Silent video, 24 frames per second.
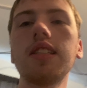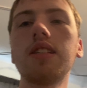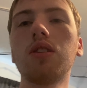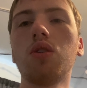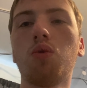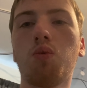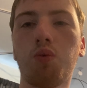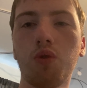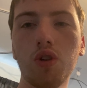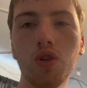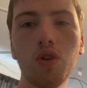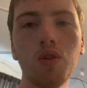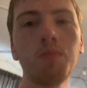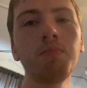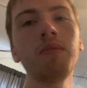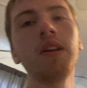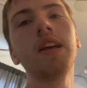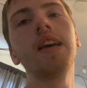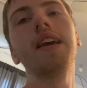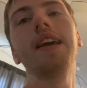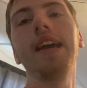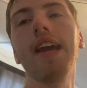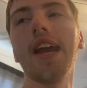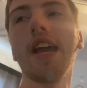room,
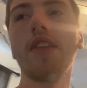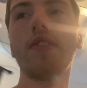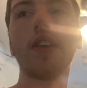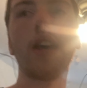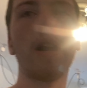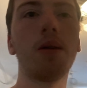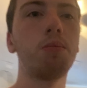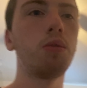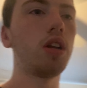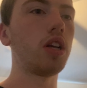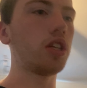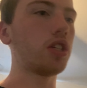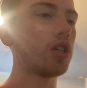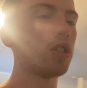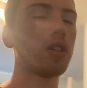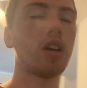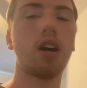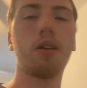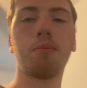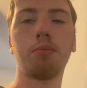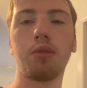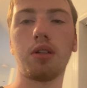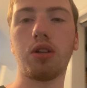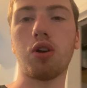and then I'm
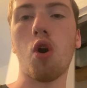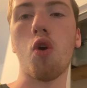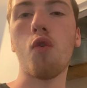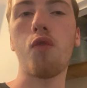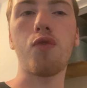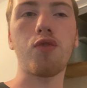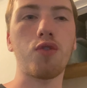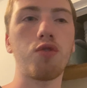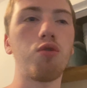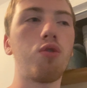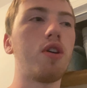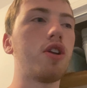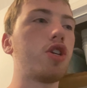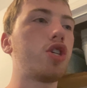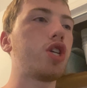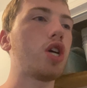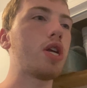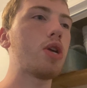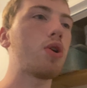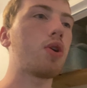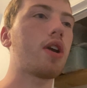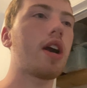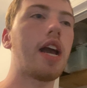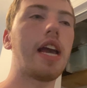gonna go through and show
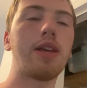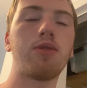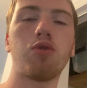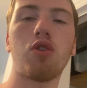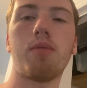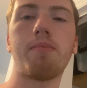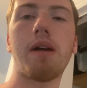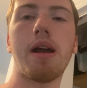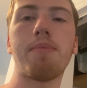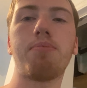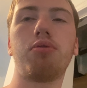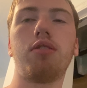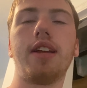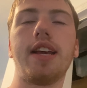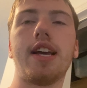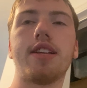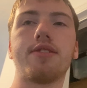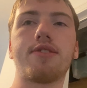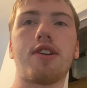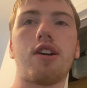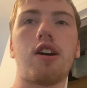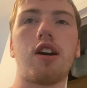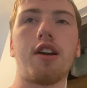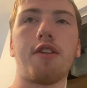you guys what my
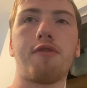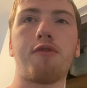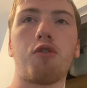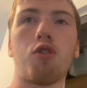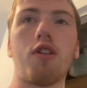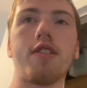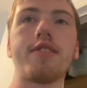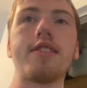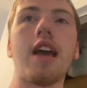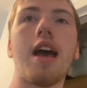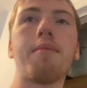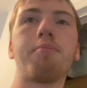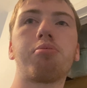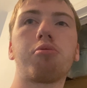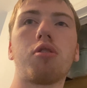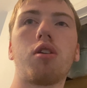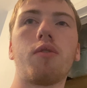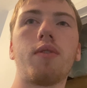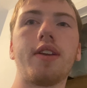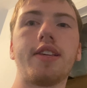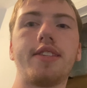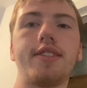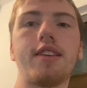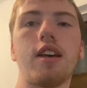plans are for a
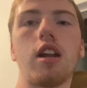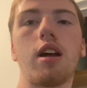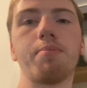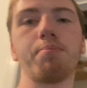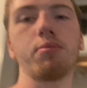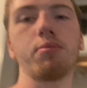temporary setup